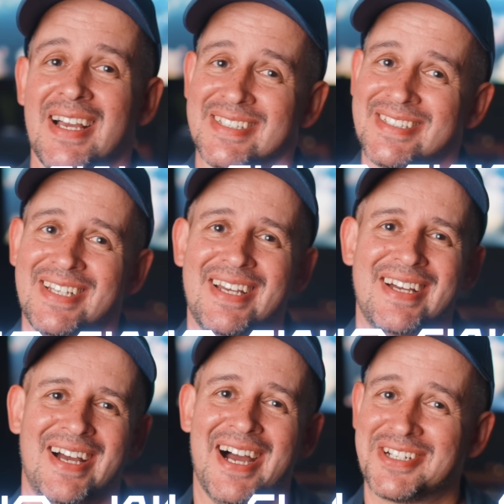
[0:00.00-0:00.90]
Guys,
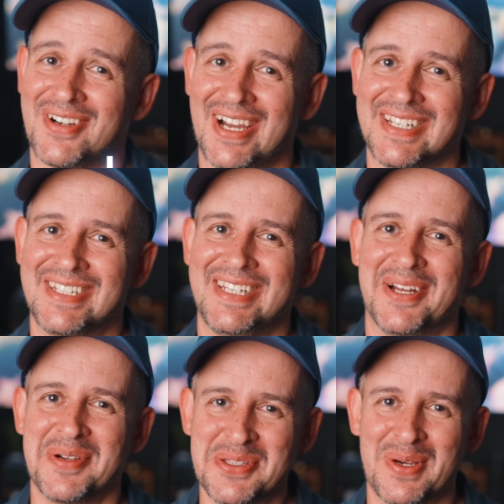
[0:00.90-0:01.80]
I tried,
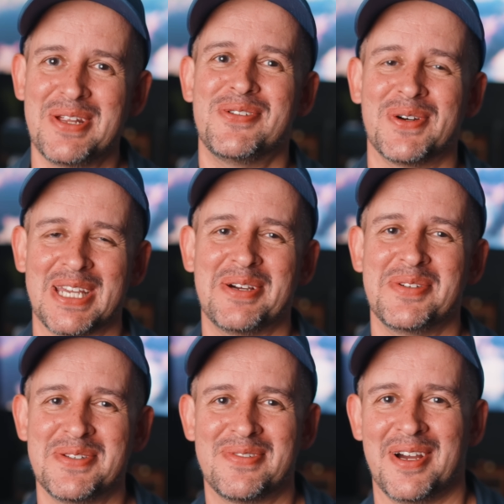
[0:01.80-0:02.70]
with 24 gig of
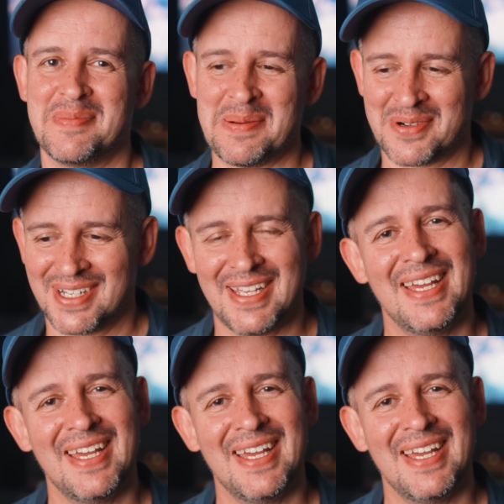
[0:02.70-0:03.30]
unified memory.